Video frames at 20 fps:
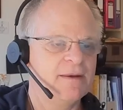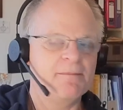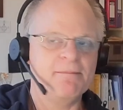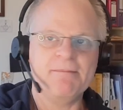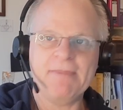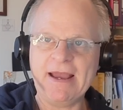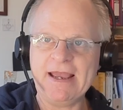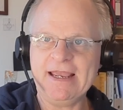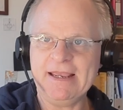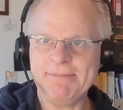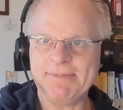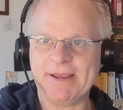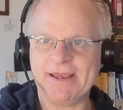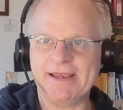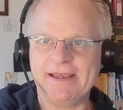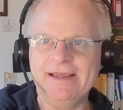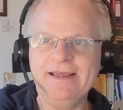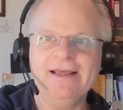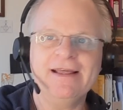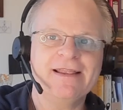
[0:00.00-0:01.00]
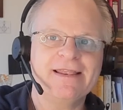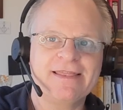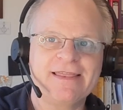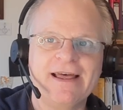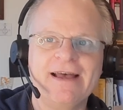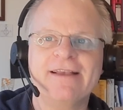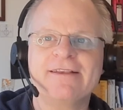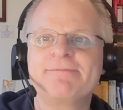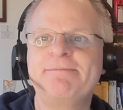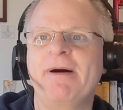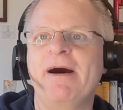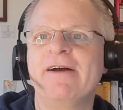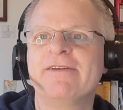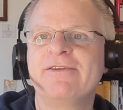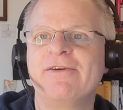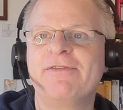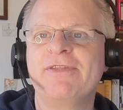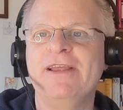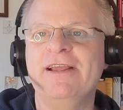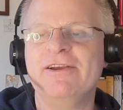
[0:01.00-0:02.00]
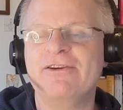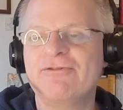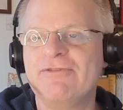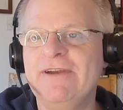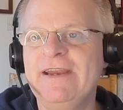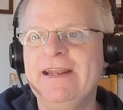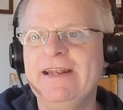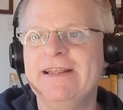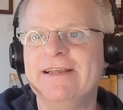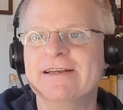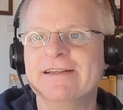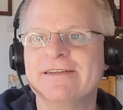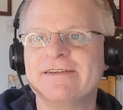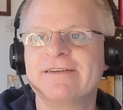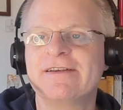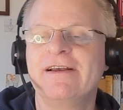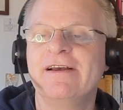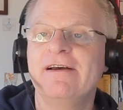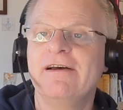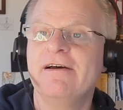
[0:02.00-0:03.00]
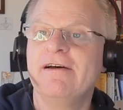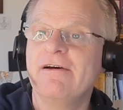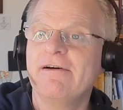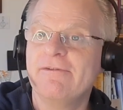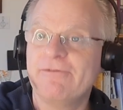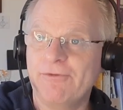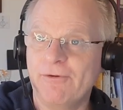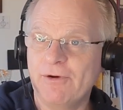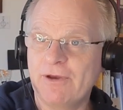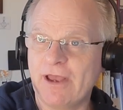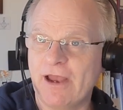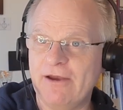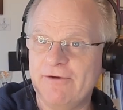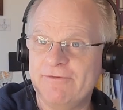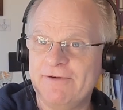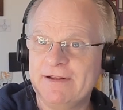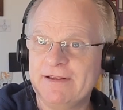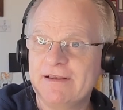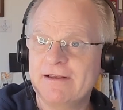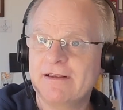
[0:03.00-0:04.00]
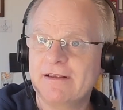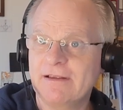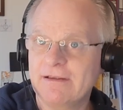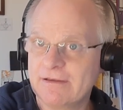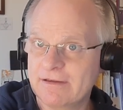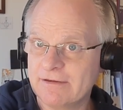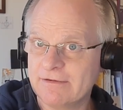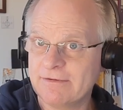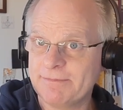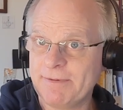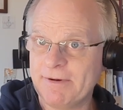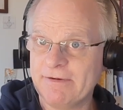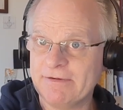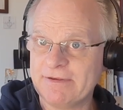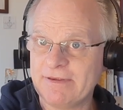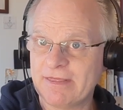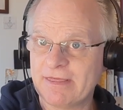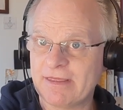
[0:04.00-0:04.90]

Maybe that's part of the ingredients for COVID conspiracy